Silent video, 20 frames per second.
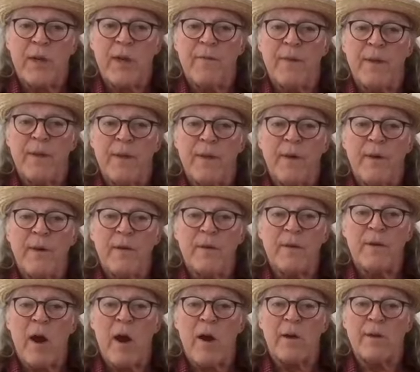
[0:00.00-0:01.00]
in the
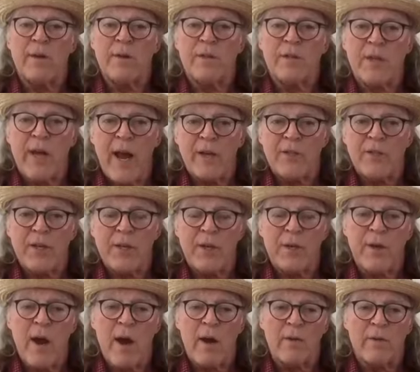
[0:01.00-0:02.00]
darkened, Stygian,
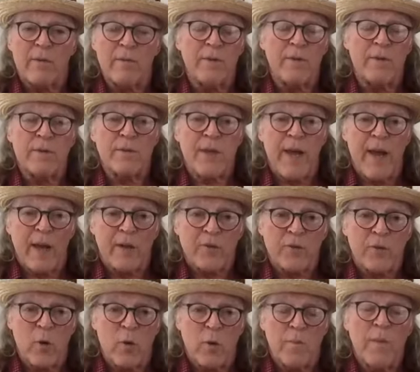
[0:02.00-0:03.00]
darkened
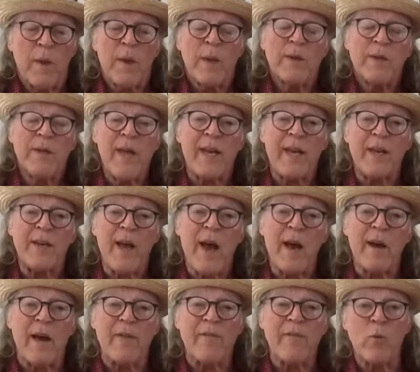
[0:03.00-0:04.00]
seance room, taking
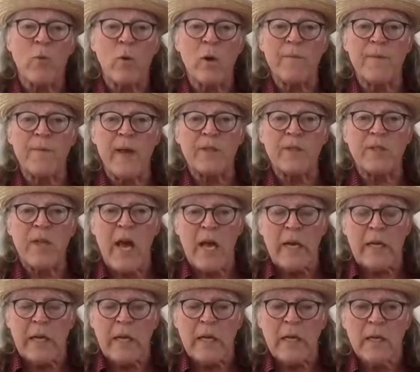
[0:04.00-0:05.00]
down every word they
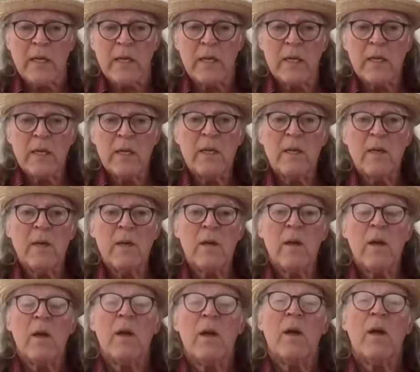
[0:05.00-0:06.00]
said.
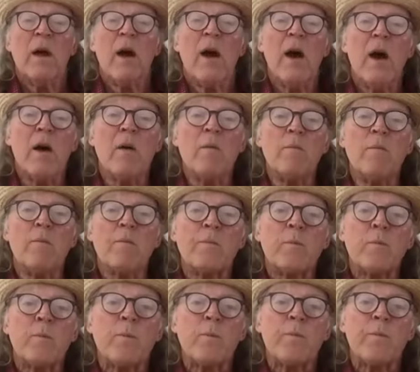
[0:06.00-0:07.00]
Um,
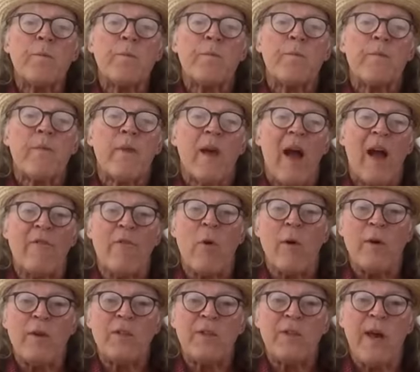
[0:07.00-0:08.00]
I've
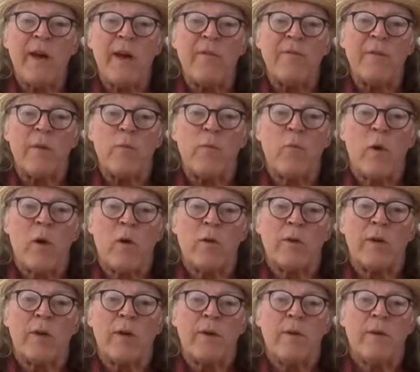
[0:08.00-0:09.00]
always said if the
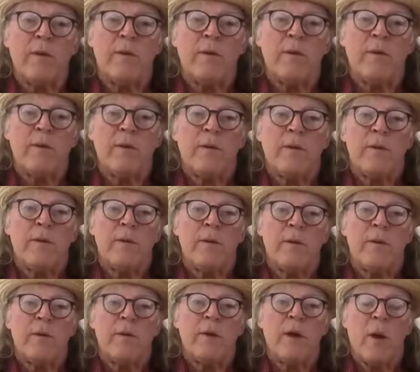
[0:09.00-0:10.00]
world could
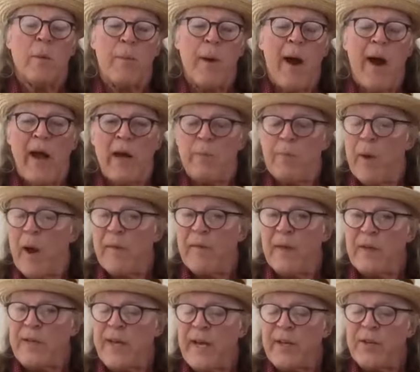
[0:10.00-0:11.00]
abide by
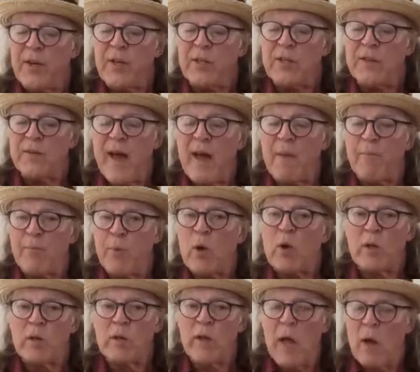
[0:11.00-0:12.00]
the teachings in that
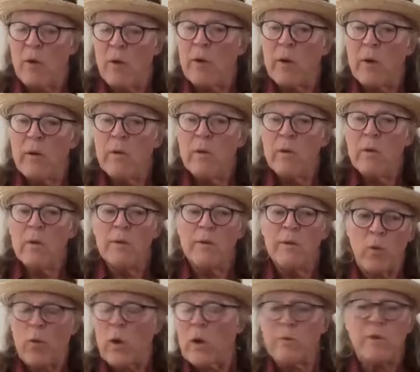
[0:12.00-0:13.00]
book alone,
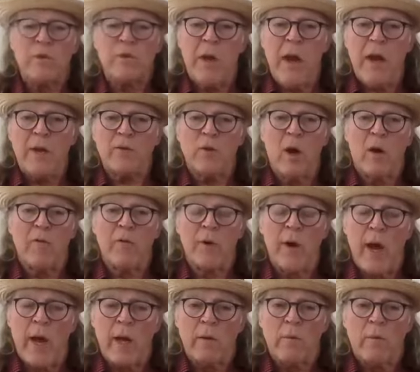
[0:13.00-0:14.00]
the world would change
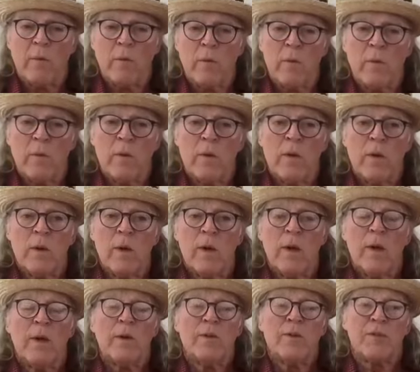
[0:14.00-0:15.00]
overnight.
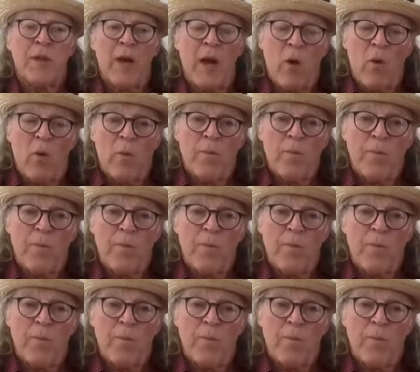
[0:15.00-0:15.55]
So